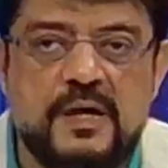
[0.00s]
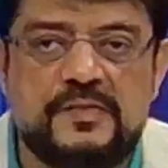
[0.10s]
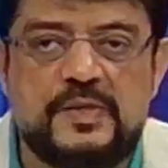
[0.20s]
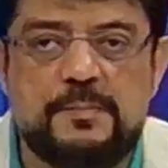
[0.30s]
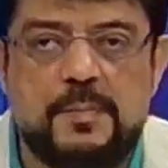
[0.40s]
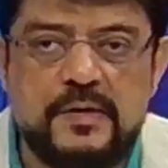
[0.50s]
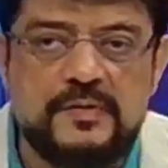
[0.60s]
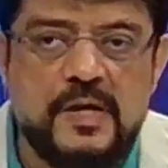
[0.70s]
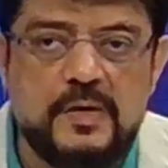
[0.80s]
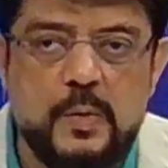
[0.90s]
said
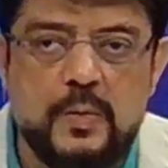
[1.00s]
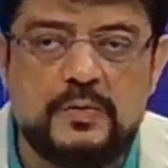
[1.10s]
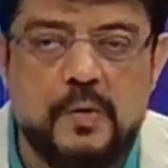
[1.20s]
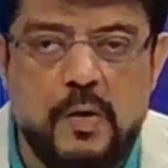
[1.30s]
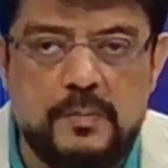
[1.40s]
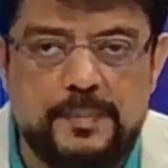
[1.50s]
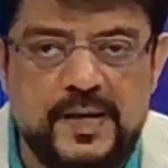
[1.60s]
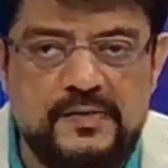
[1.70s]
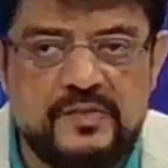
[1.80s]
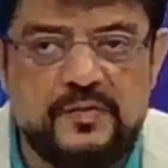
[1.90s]
Pakistan holds all
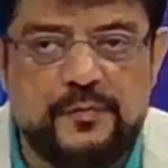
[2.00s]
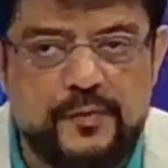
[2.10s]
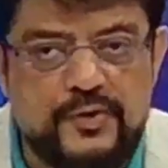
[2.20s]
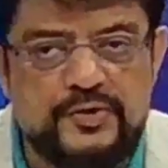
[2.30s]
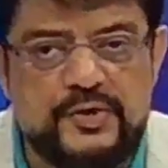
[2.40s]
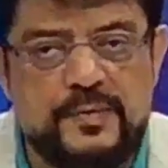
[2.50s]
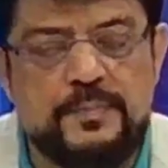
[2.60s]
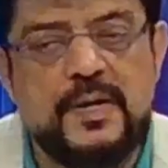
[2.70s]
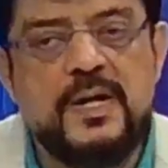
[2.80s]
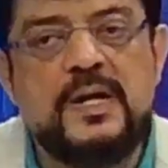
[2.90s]
places of worship
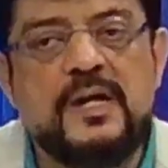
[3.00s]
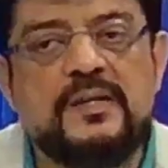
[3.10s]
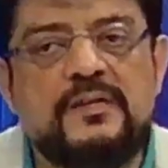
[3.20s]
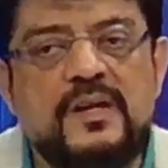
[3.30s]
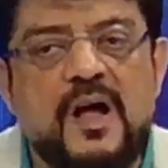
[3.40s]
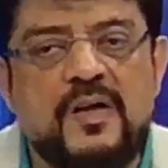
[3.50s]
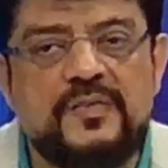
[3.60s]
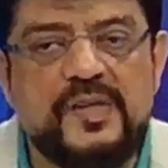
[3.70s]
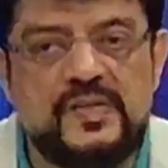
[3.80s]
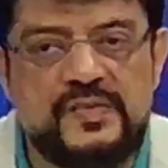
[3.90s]
in the
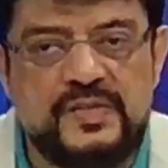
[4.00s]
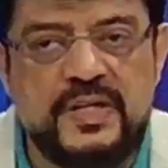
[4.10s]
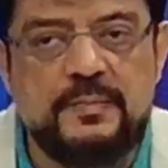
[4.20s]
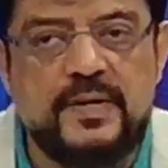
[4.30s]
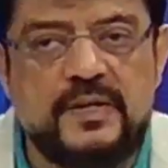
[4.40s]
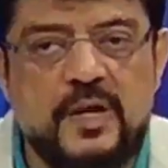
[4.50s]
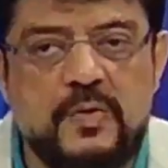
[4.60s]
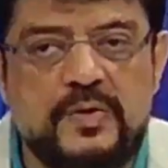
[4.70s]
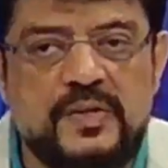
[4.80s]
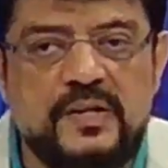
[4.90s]
highest esteem and
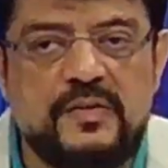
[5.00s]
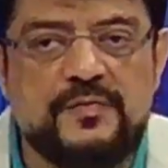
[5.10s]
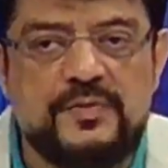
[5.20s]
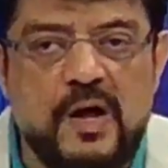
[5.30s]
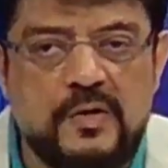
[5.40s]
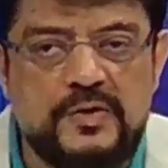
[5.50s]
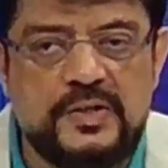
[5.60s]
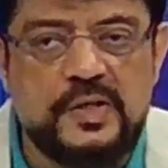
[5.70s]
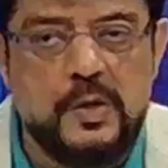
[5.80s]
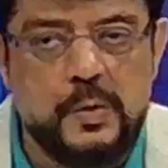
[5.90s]
cannot think of
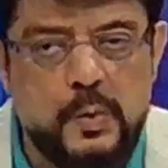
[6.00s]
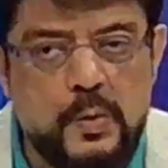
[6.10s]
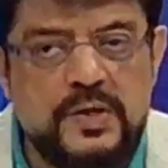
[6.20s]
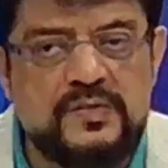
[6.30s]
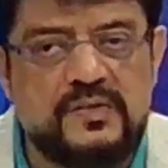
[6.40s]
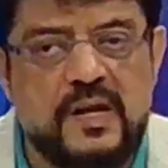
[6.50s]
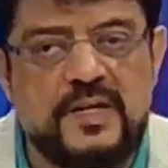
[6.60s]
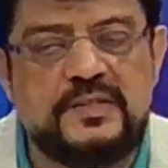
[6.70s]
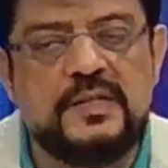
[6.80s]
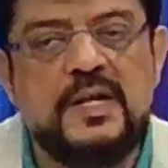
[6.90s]
targeting a holy
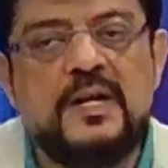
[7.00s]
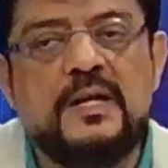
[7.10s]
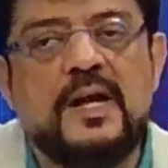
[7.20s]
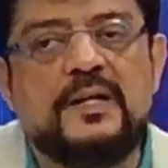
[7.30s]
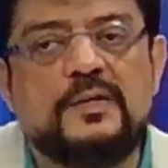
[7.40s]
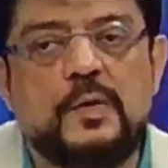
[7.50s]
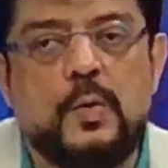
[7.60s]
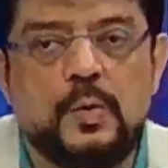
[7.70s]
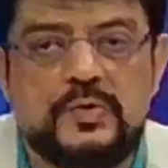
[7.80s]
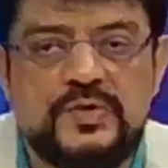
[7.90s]
site like the
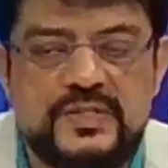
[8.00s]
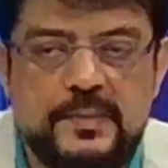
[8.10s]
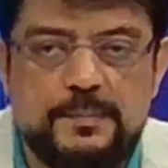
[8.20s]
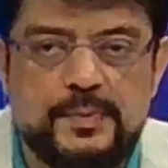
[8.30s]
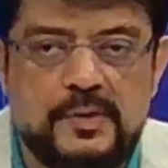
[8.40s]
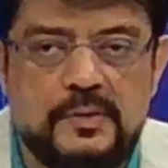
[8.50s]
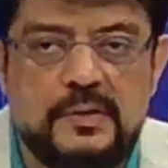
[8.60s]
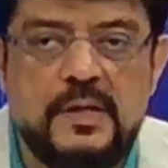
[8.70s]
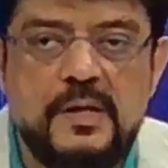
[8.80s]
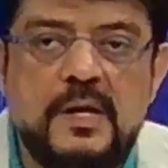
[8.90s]
Golden Temple.
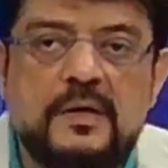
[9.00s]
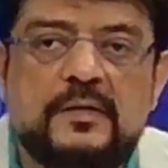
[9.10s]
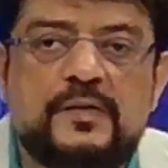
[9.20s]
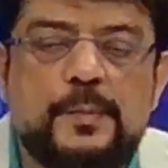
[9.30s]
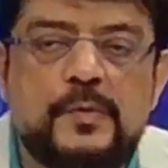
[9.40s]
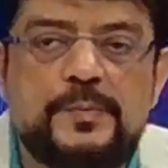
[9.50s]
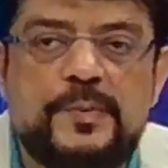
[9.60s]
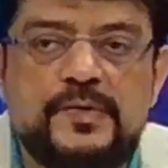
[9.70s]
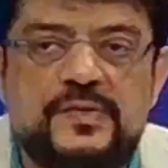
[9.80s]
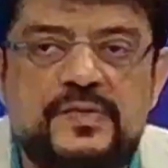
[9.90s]
The
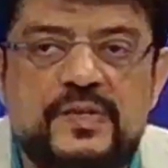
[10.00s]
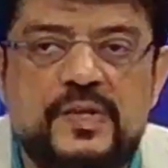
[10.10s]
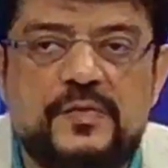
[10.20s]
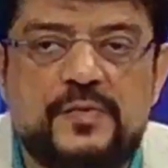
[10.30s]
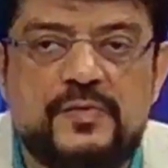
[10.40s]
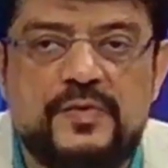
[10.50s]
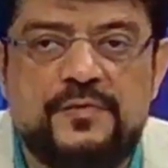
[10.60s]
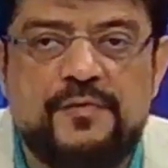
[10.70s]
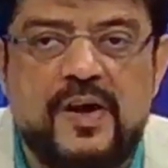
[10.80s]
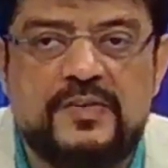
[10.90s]
spokesperson said it was in
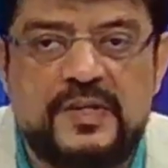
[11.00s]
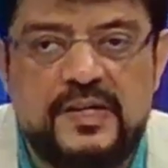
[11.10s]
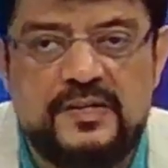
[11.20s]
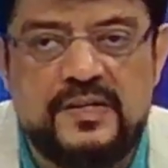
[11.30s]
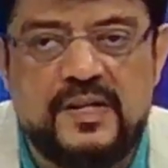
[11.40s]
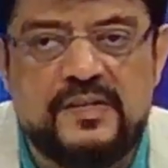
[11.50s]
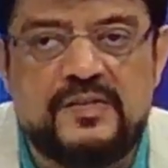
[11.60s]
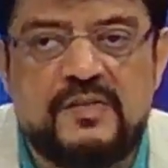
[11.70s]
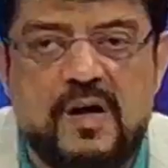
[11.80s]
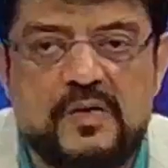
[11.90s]
fact India that
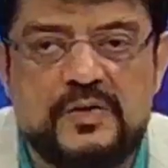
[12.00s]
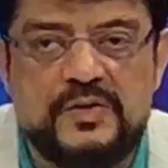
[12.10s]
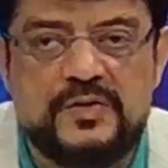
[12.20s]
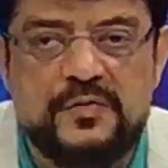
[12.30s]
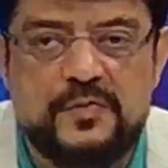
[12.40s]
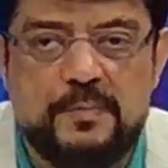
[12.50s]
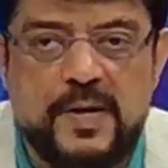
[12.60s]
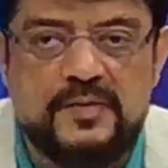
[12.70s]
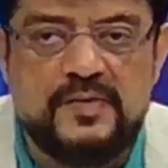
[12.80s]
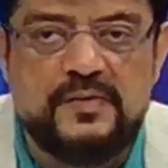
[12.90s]
targeted different
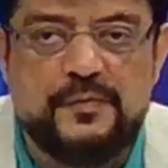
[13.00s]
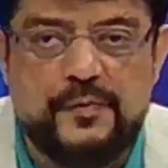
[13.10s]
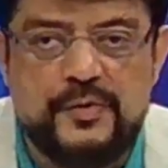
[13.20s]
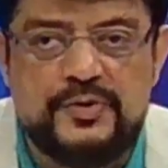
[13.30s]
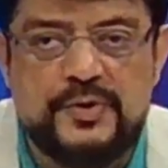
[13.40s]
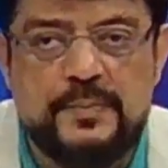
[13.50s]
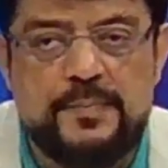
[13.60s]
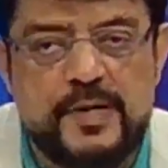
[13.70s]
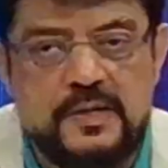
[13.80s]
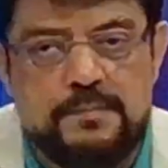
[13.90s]
places of worship
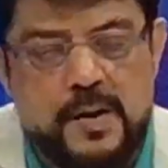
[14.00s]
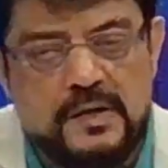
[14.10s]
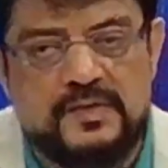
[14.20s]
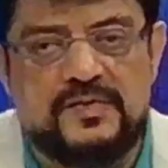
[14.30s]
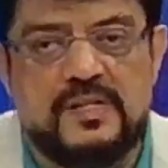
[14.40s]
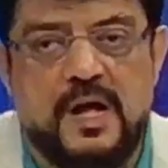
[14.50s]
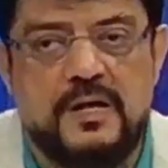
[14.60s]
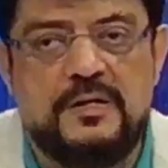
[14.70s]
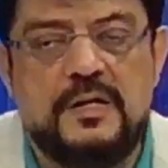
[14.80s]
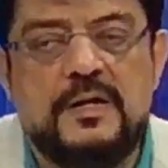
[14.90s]
in Pakistan.